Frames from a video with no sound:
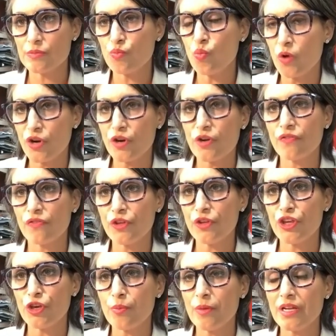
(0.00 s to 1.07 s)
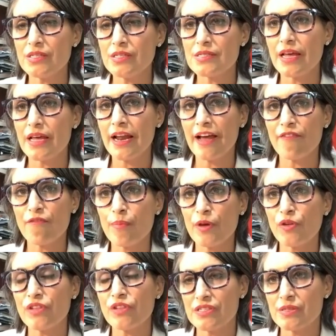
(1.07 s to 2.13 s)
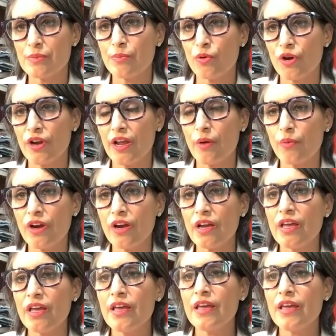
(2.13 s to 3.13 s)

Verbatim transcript: wonderful humans that have built this support network